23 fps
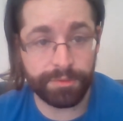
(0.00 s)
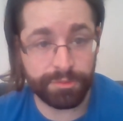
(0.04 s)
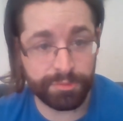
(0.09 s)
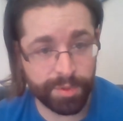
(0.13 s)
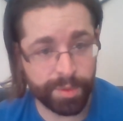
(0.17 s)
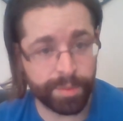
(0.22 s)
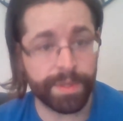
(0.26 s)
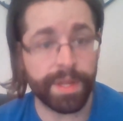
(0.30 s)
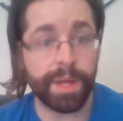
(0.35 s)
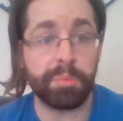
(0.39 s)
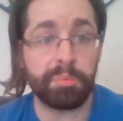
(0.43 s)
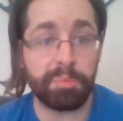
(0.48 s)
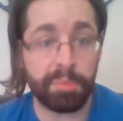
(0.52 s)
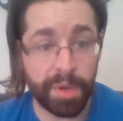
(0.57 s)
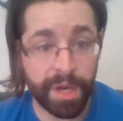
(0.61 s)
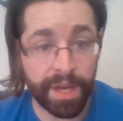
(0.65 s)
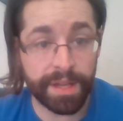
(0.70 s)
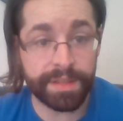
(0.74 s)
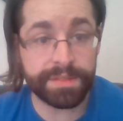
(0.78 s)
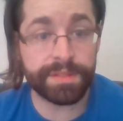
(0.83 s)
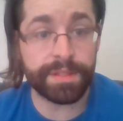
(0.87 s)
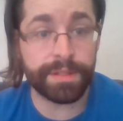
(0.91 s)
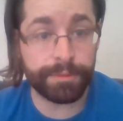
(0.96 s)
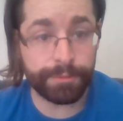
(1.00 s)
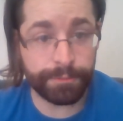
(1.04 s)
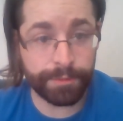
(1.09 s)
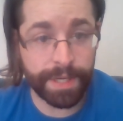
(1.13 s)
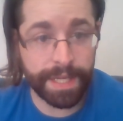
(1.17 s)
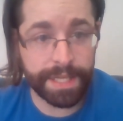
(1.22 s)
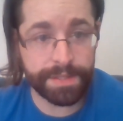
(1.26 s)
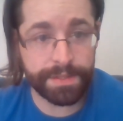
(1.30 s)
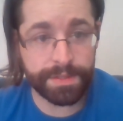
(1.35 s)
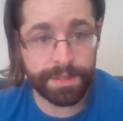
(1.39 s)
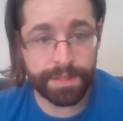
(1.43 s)
Remember that, positive
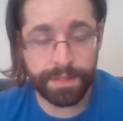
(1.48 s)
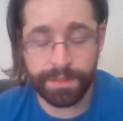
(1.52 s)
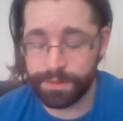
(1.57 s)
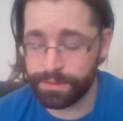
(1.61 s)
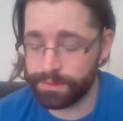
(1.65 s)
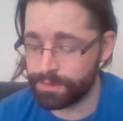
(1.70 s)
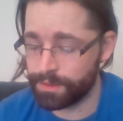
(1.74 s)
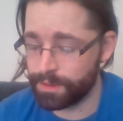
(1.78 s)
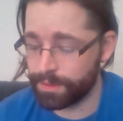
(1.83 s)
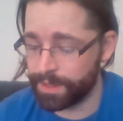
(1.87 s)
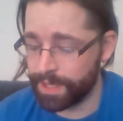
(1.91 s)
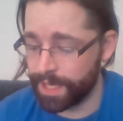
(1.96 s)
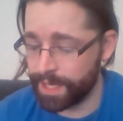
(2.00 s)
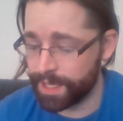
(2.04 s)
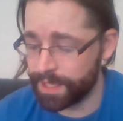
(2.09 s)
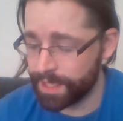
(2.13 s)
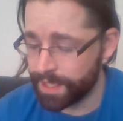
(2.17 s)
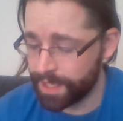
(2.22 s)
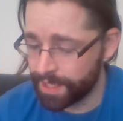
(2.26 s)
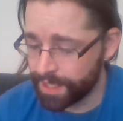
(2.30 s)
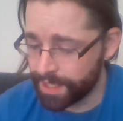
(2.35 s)
risk, okay?